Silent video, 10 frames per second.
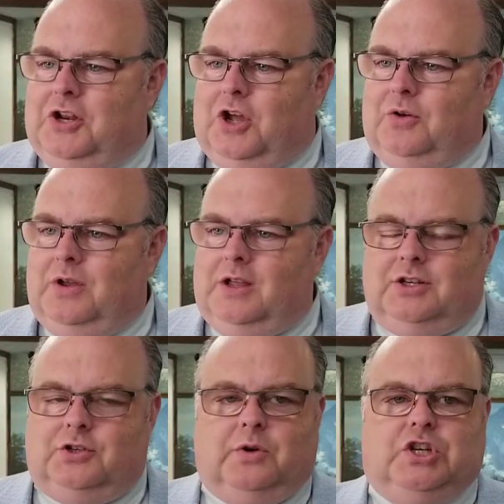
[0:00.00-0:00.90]
you know,
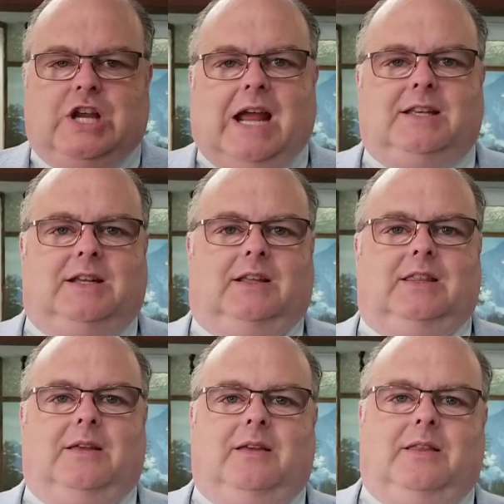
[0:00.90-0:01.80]
just rejecting
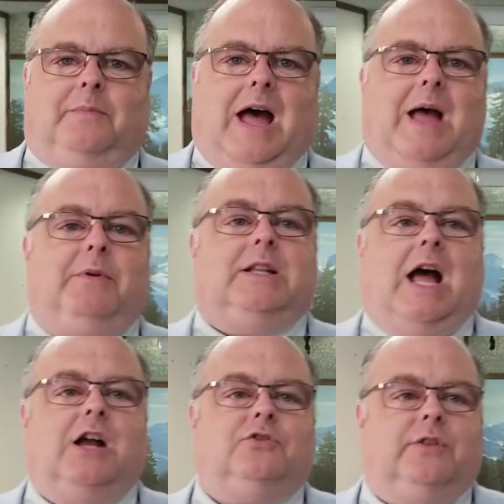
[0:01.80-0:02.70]
the, the Bible
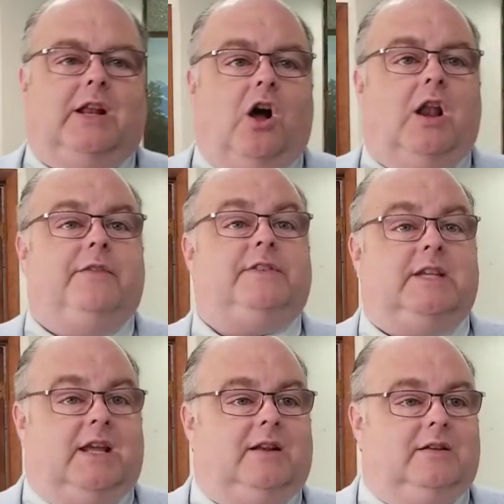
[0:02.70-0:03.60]
doctrine that all have
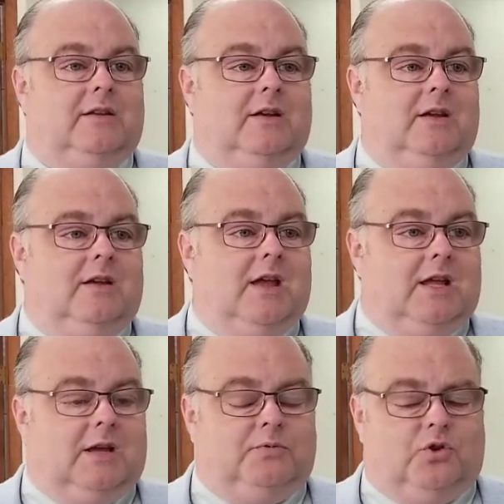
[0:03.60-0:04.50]
sinned
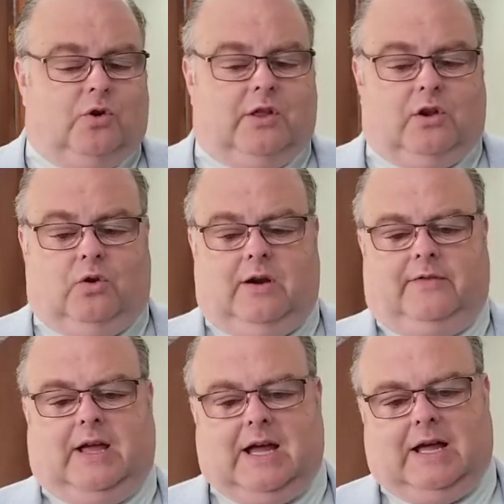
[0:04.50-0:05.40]
and come short of the glory
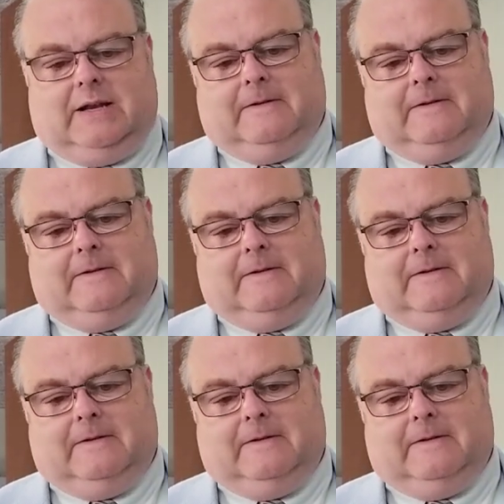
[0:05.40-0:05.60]
of God.